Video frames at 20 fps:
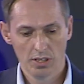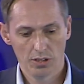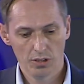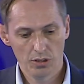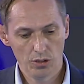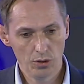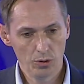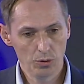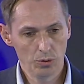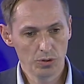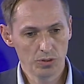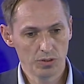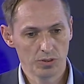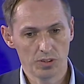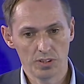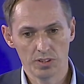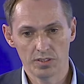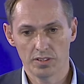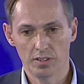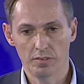use
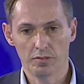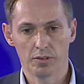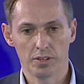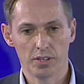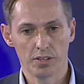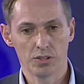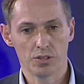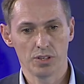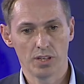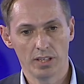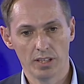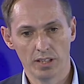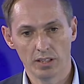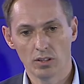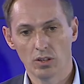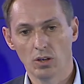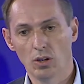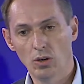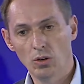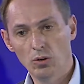this differentiating
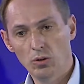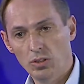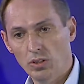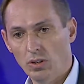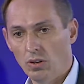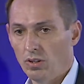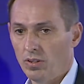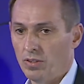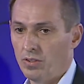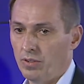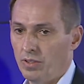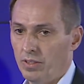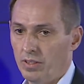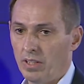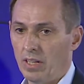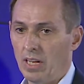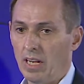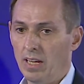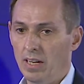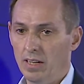code also in the
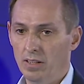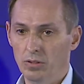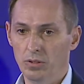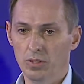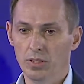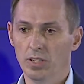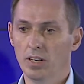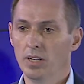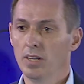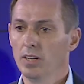cloud